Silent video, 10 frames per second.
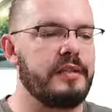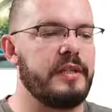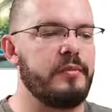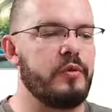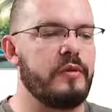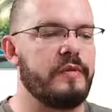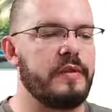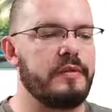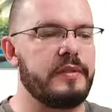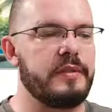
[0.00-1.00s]
more of
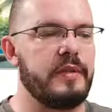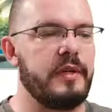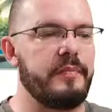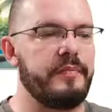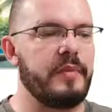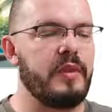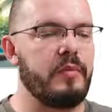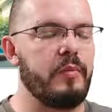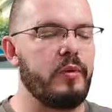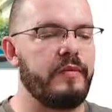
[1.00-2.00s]
those,
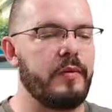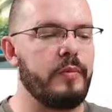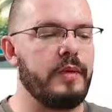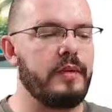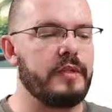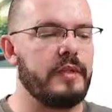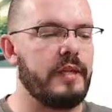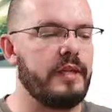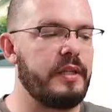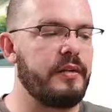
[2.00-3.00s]
more of the windows in the
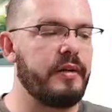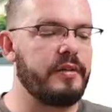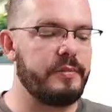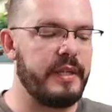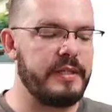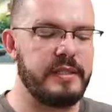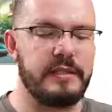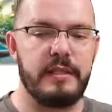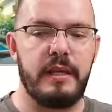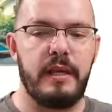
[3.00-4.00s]
interior
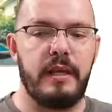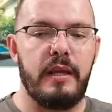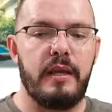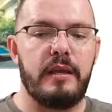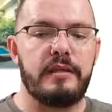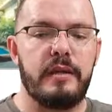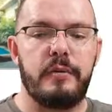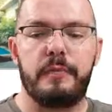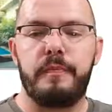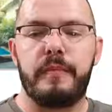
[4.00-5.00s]
spaces.
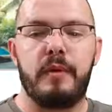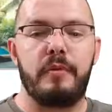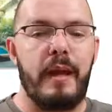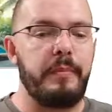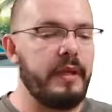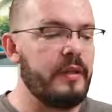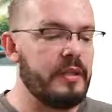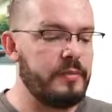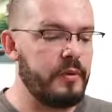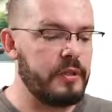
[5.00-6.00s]
So wrapping
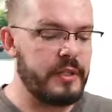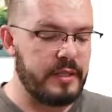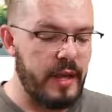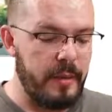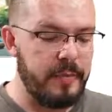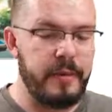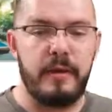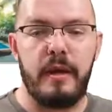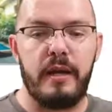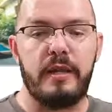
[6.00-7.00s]
this project up,
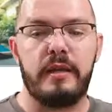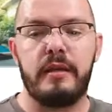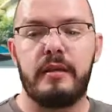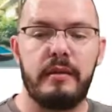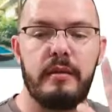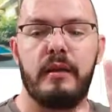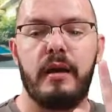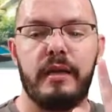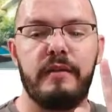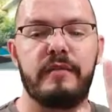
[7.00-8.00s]
I think
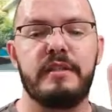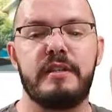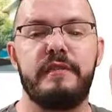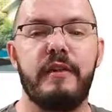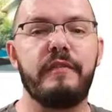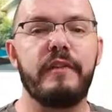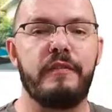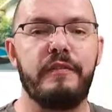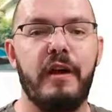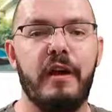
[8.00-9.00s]
I give this a 5 out
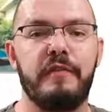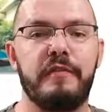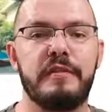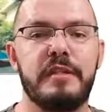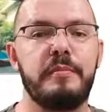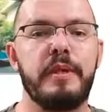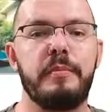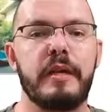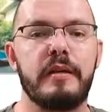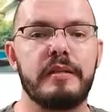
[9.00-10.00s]
of 5, simply
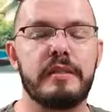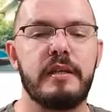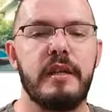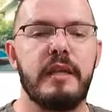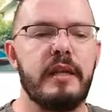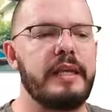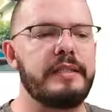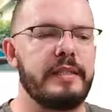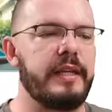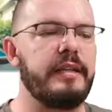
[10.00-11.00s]
because
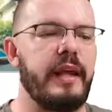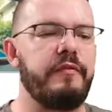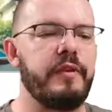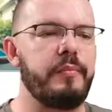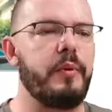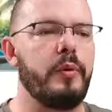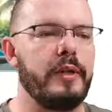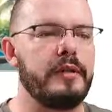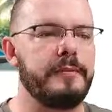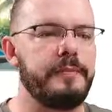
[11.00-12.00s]
he's hit every
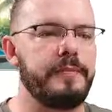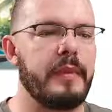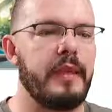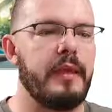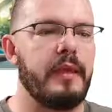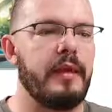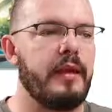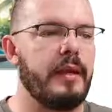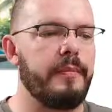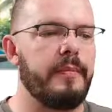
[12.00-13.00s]
point.
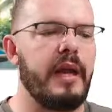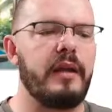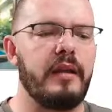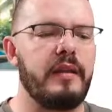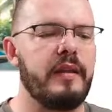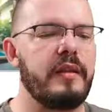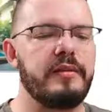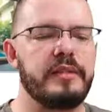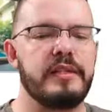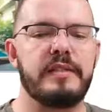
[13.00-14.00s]
And I think
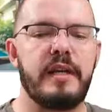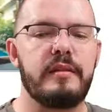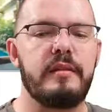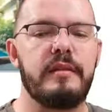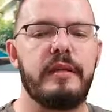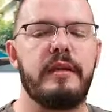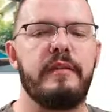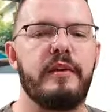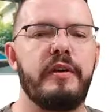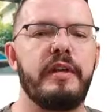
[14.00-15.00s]
there's a subtlety and a
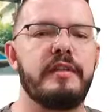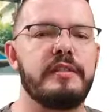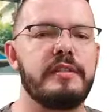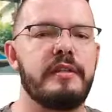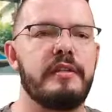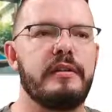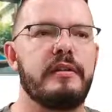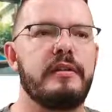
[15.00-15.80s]
very considered